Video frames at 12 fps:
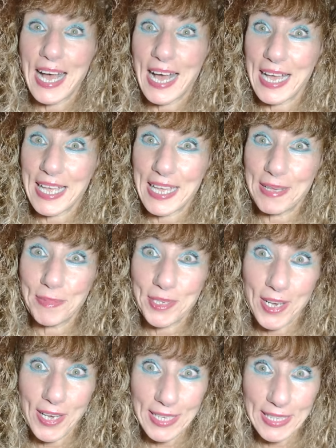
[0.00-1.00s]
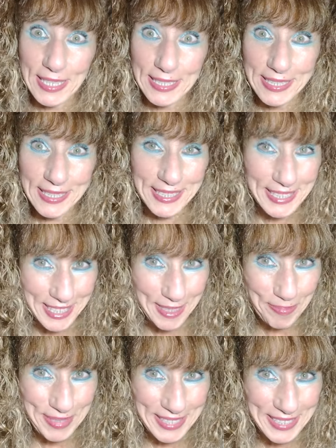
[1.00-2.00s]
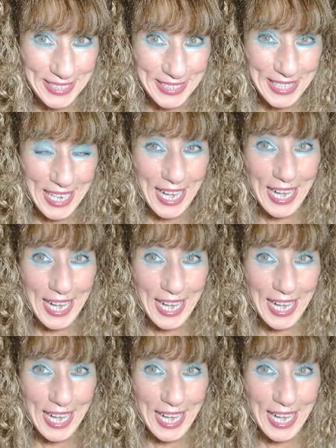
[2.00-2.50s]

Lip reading: I am not a licensed therapist.